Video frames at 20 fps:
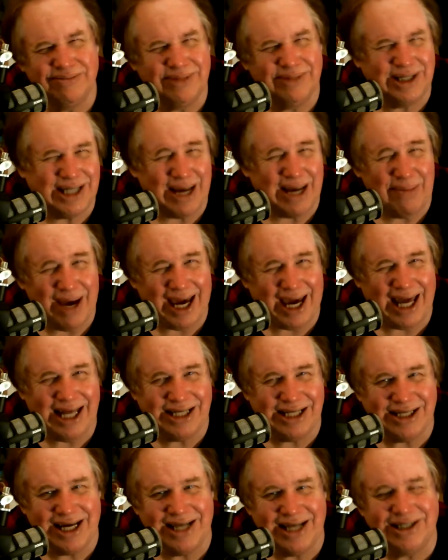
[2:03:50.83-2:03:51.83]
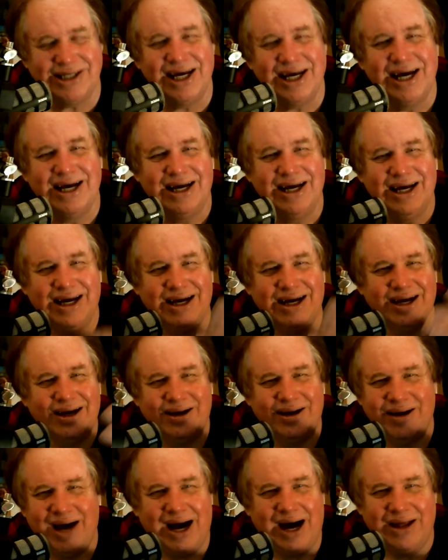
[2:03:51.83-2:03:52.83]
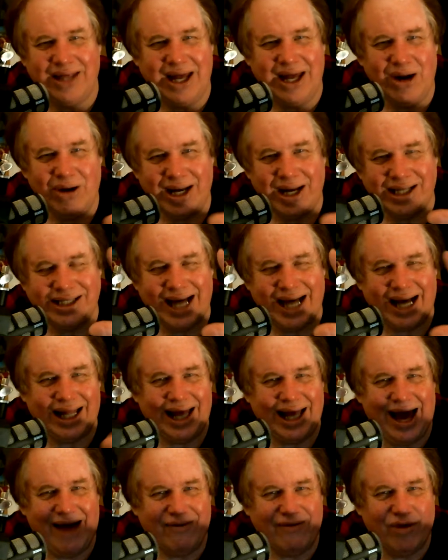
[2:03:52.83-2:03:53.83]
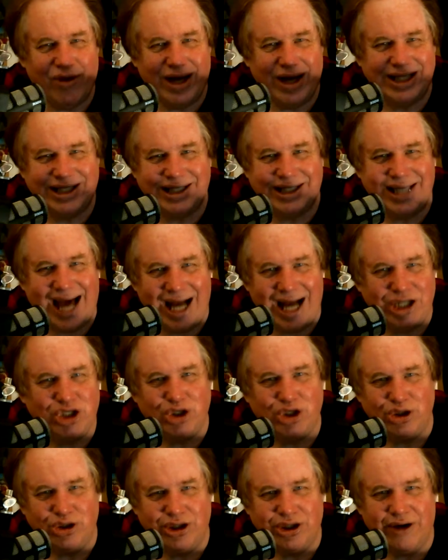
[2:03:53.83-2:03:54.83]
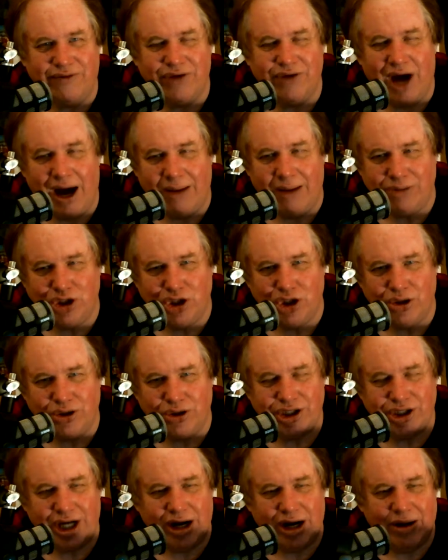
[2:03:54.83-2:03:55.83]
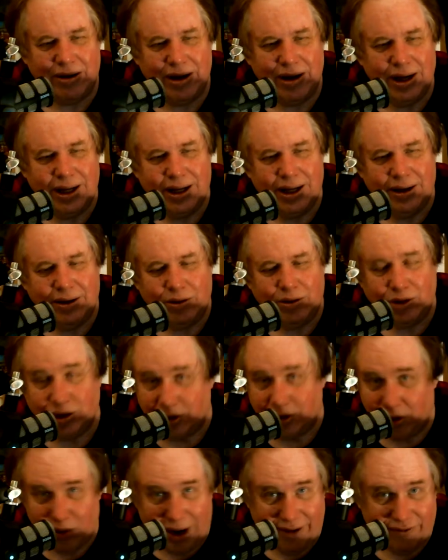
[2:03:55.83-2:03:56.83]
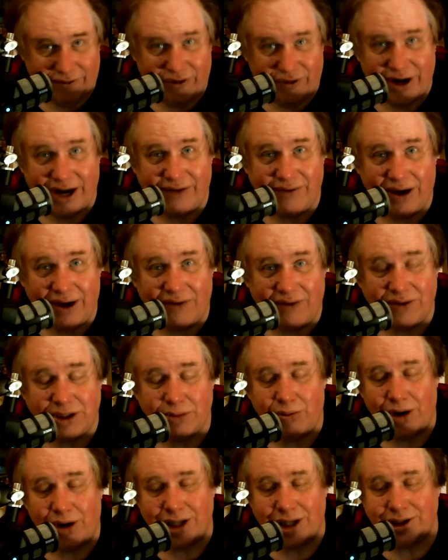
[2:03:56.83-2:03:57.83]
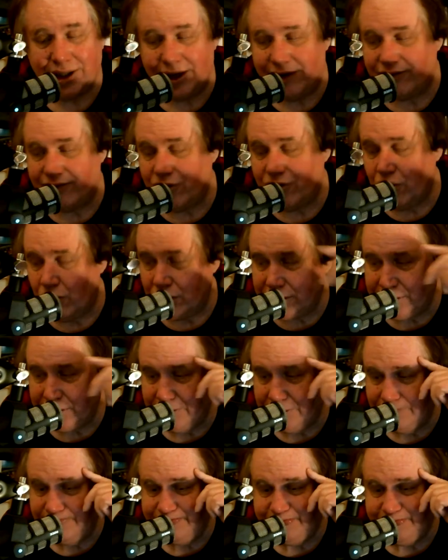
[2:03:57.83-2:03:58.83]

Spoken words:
Does that make any sense? They don't exactly have great statues of Tom Jones there, who's a great friend of Elvis Presley, of course.